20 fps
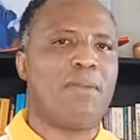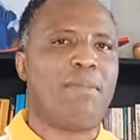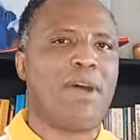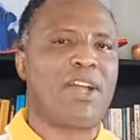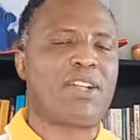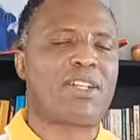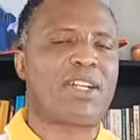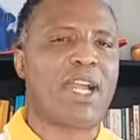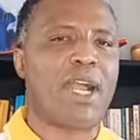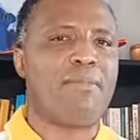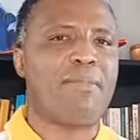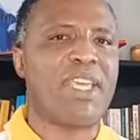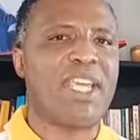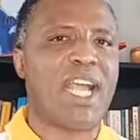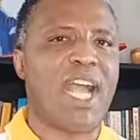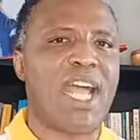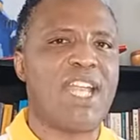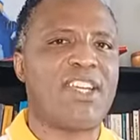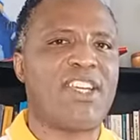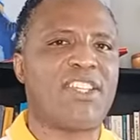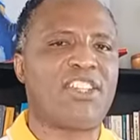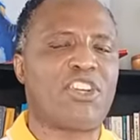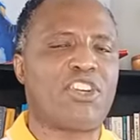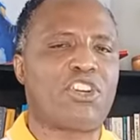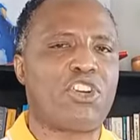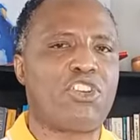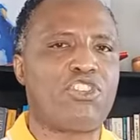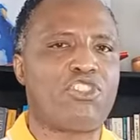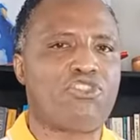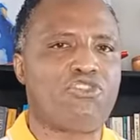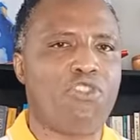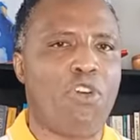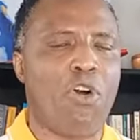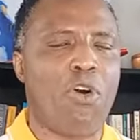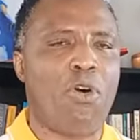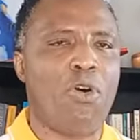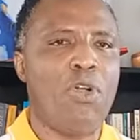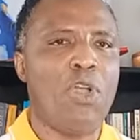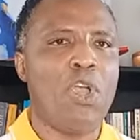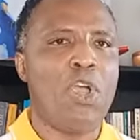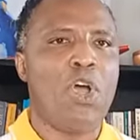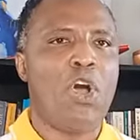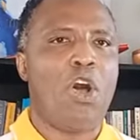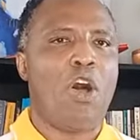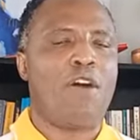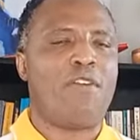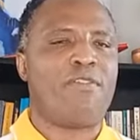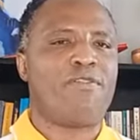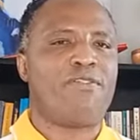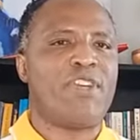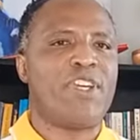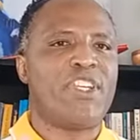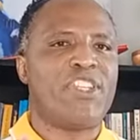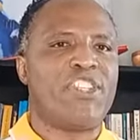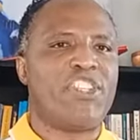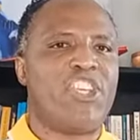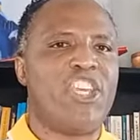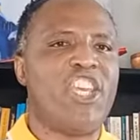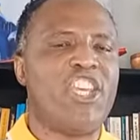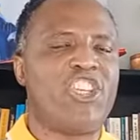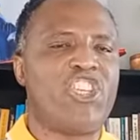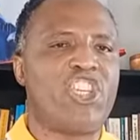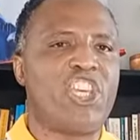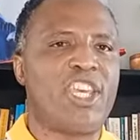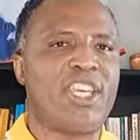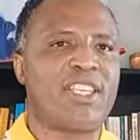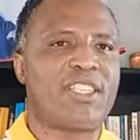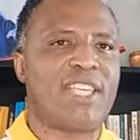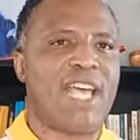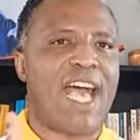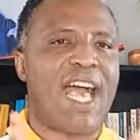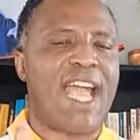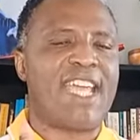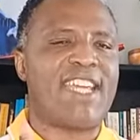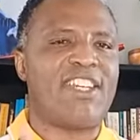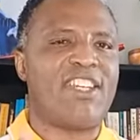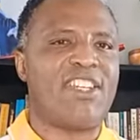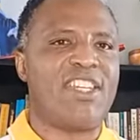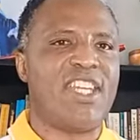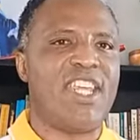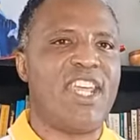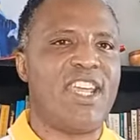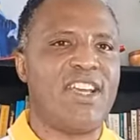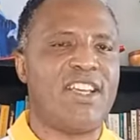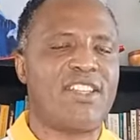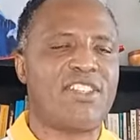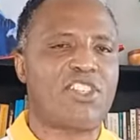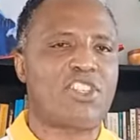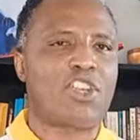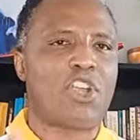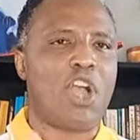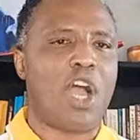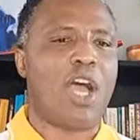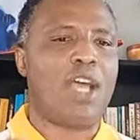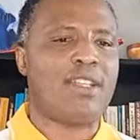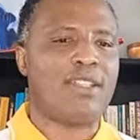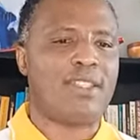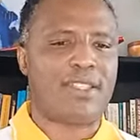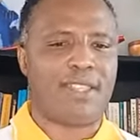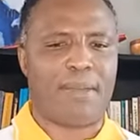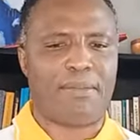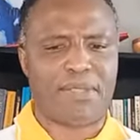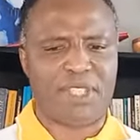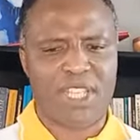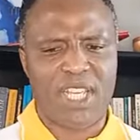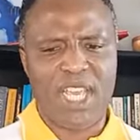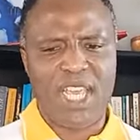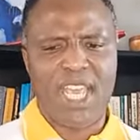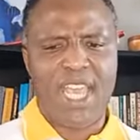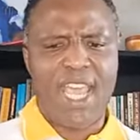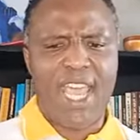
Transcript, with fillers: about coming under the control of teachings, ideas, concepts.